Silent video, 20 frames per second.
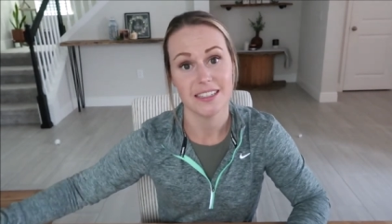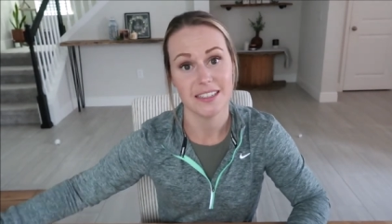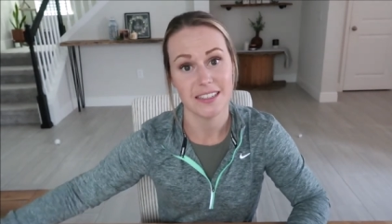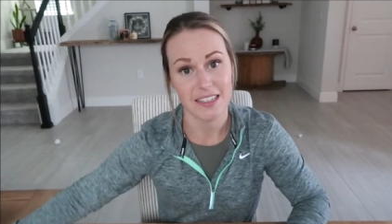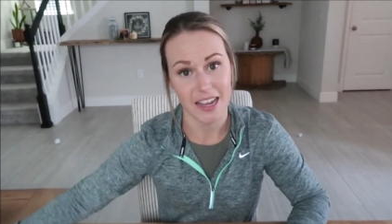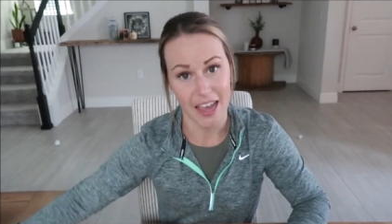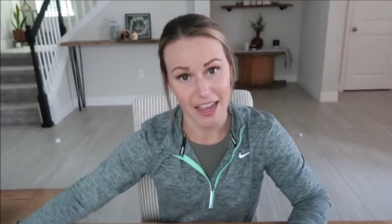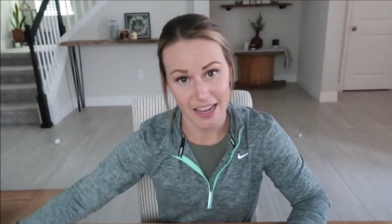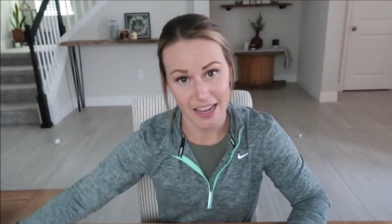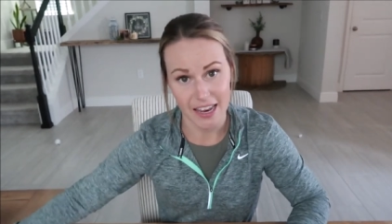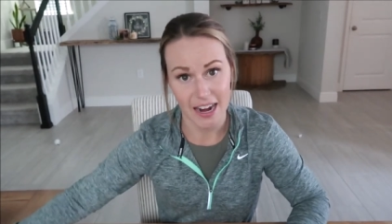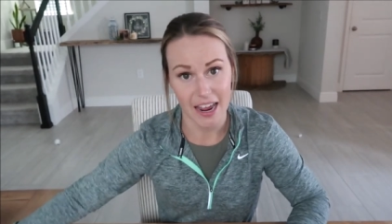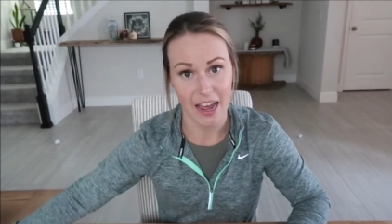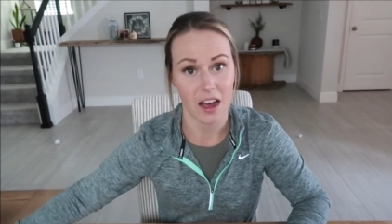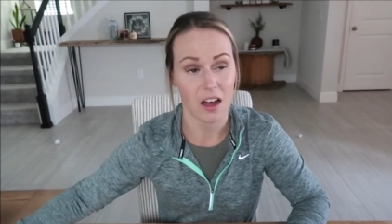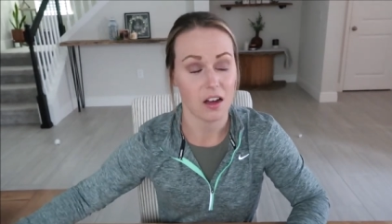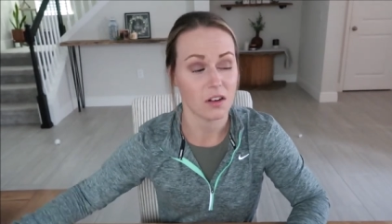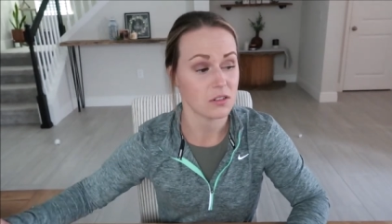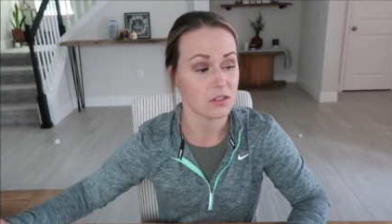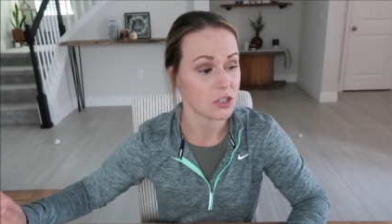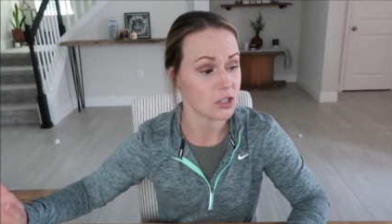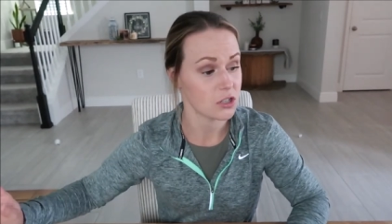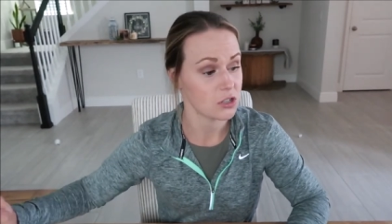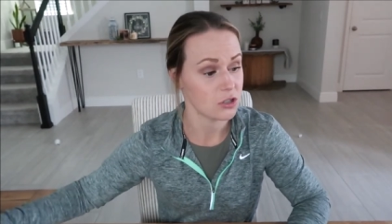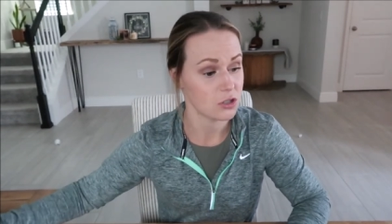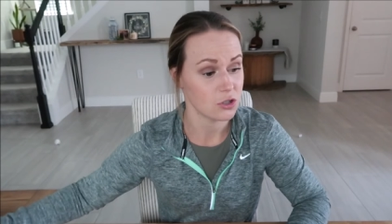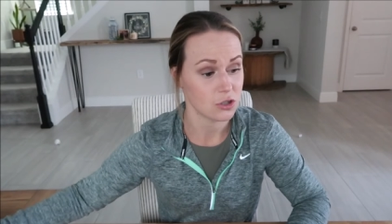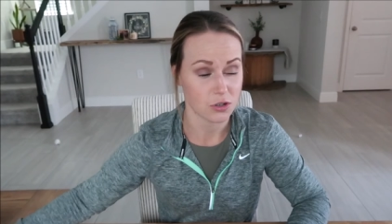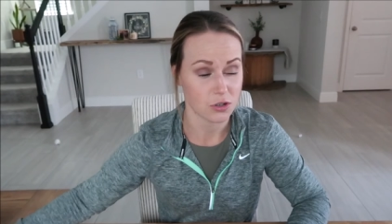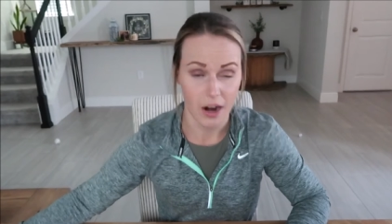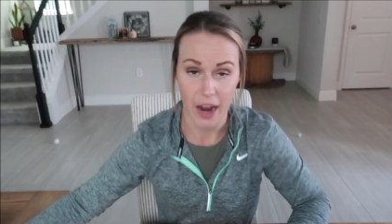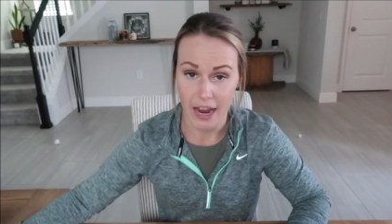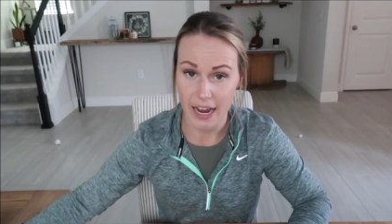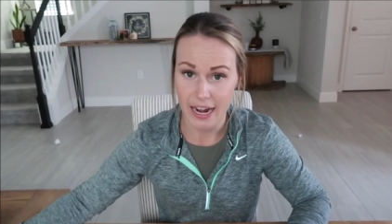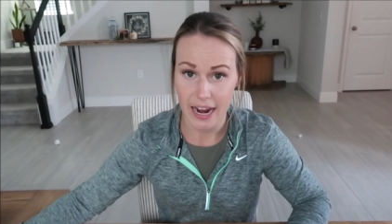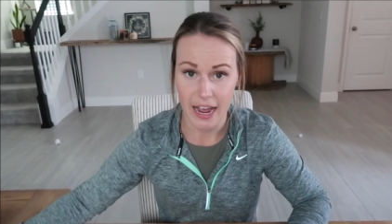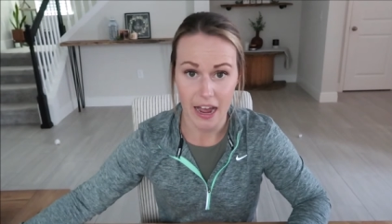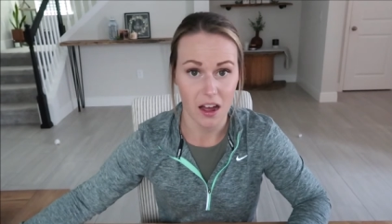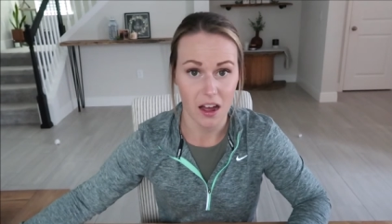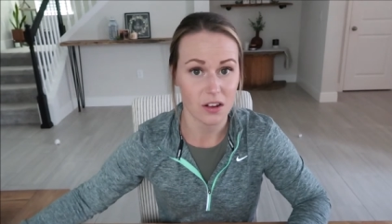take it out, try
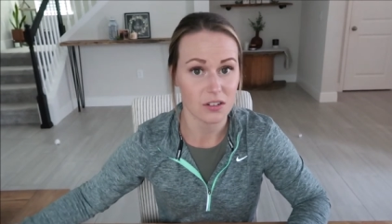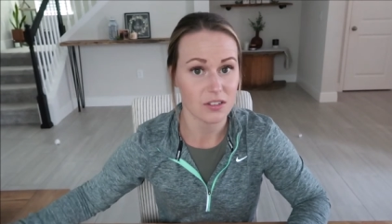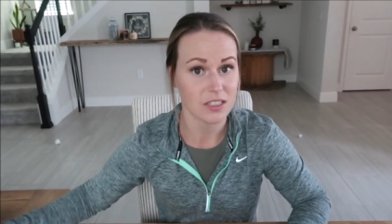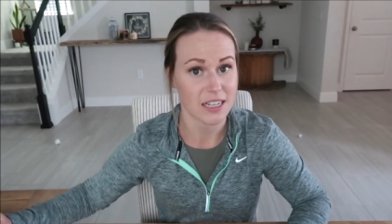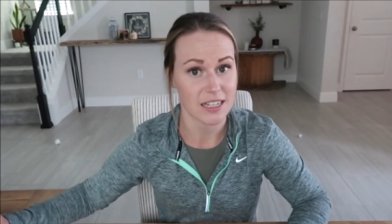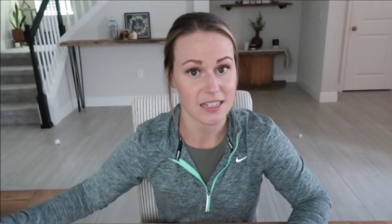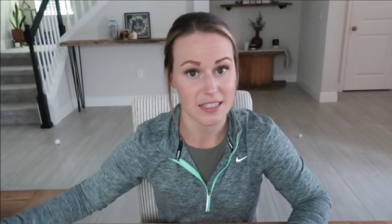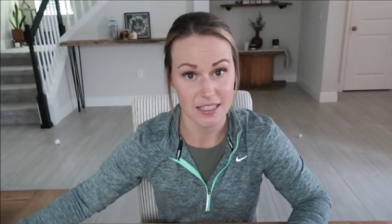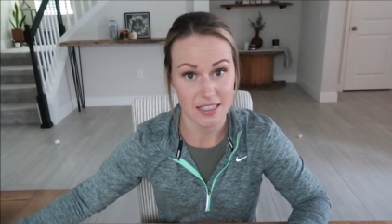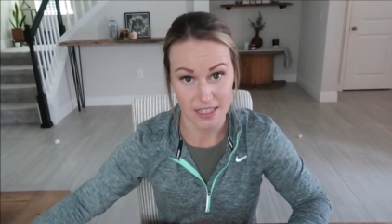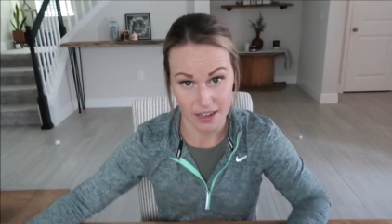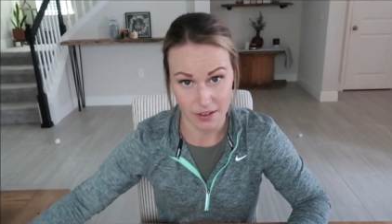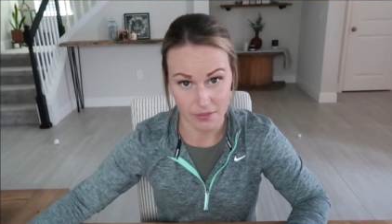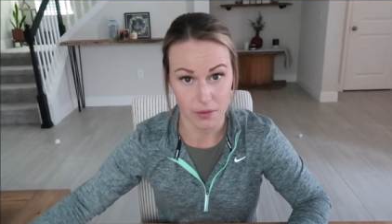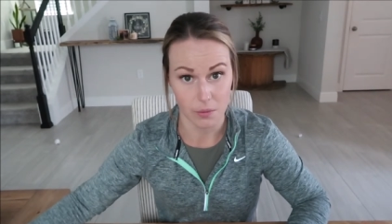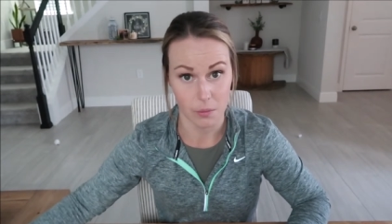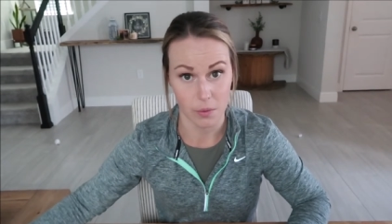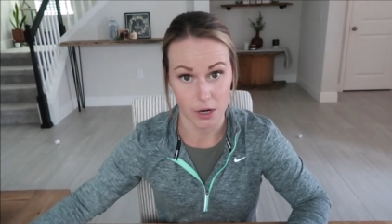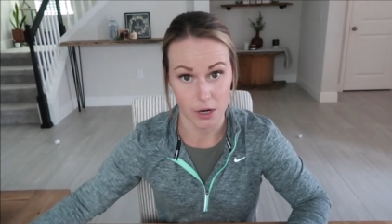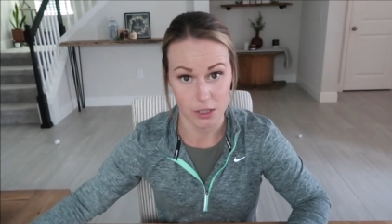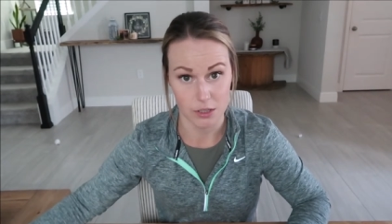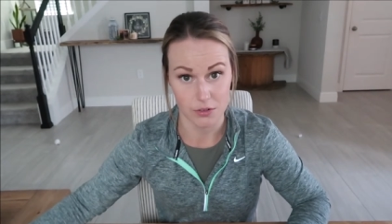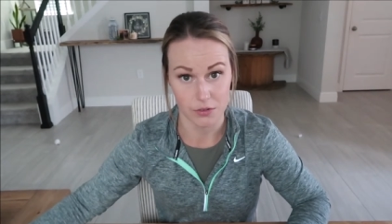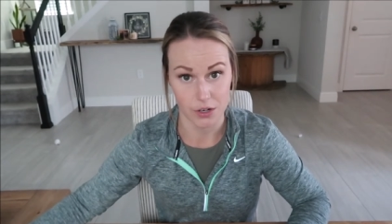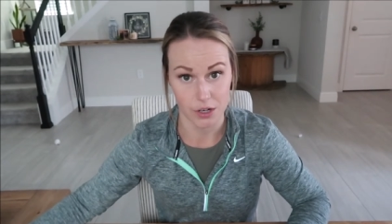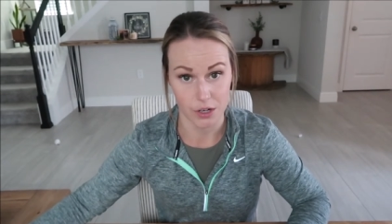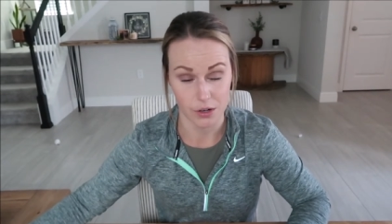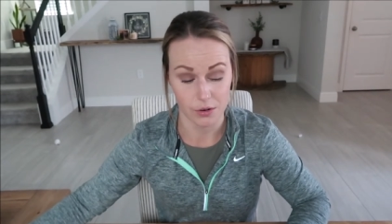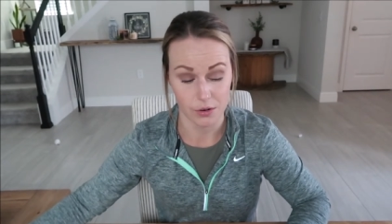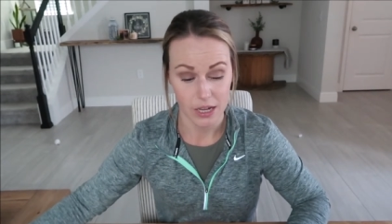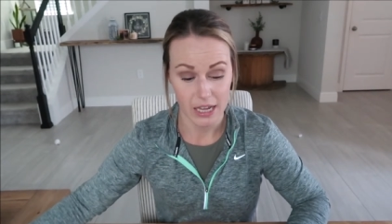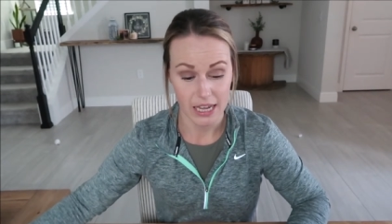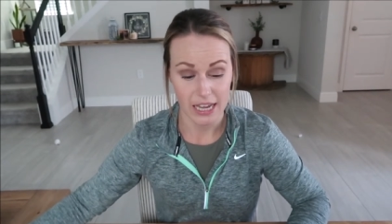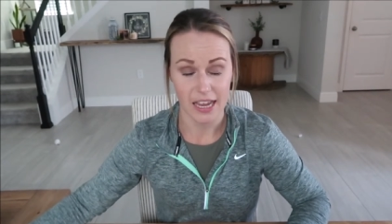it out, and see if it works for you,